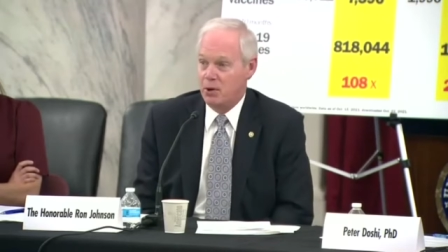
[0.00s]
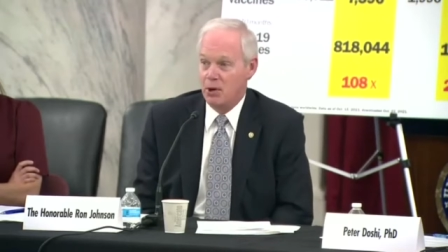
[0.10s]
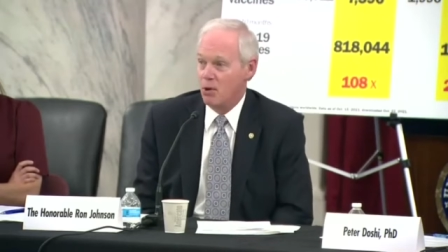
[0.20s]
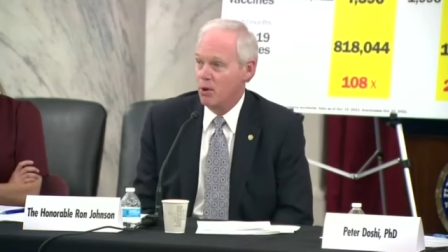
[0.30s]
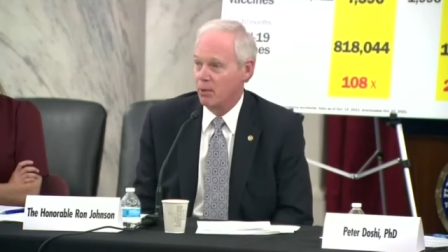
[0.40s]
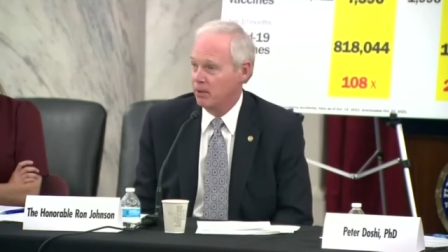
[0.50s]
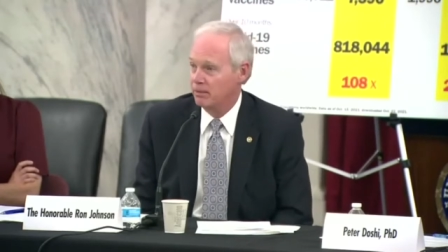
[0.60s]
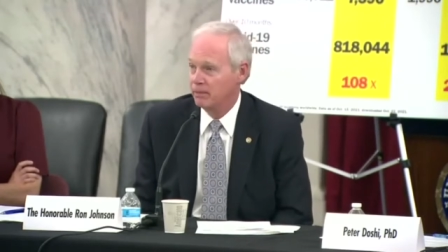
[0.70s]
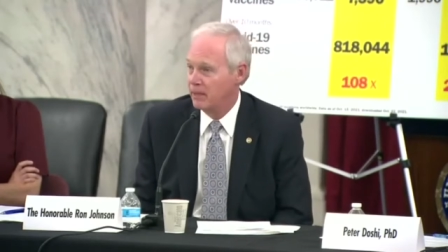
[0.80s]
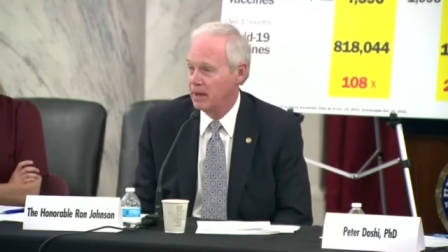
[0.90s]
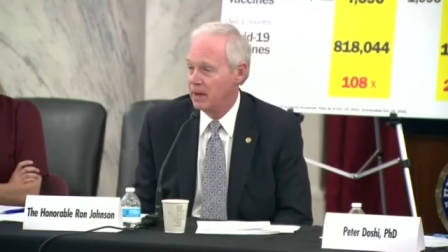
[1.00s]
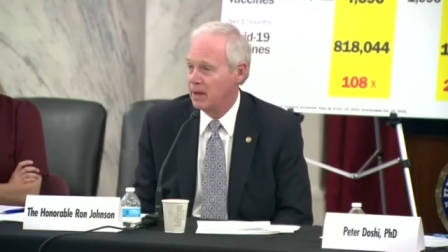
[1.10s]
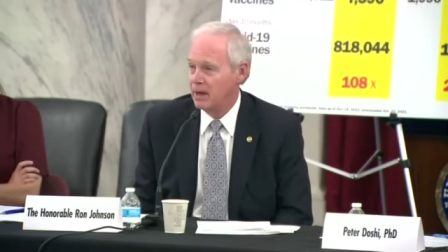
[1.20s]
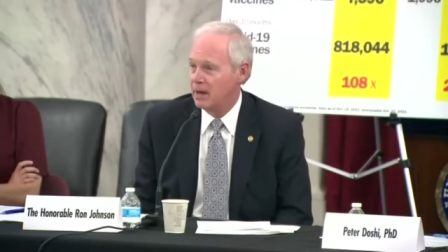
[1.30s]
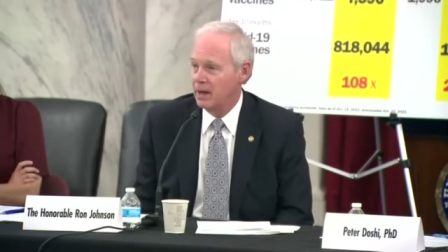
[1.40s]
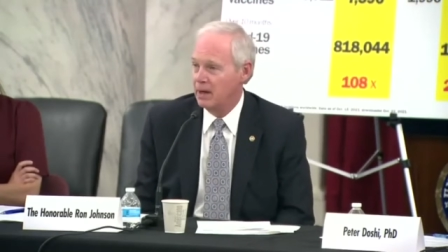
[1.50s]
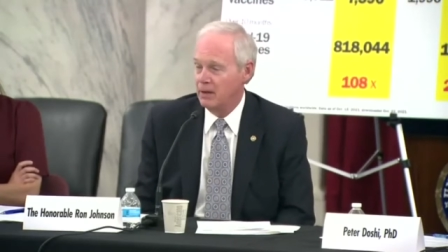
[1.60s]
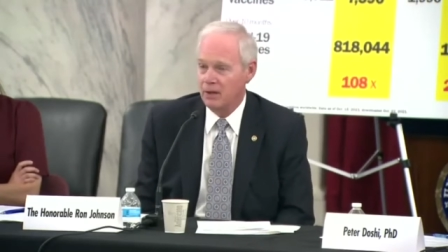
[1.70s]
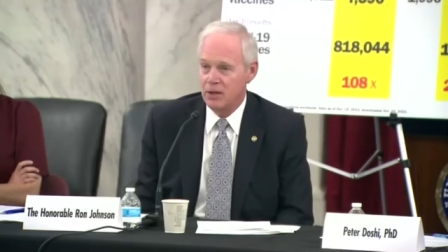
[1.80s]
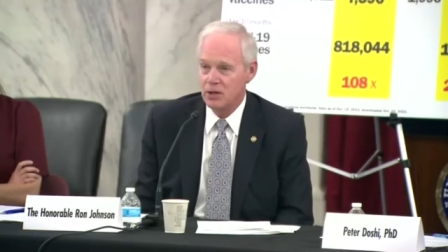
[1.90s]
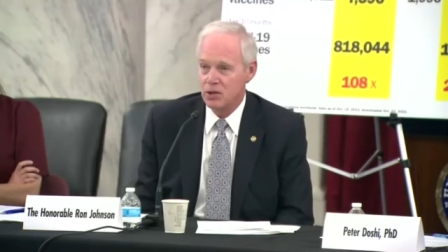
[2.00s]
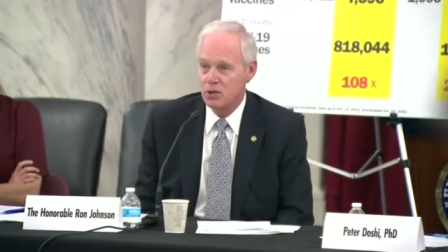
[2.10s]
pretty normal, these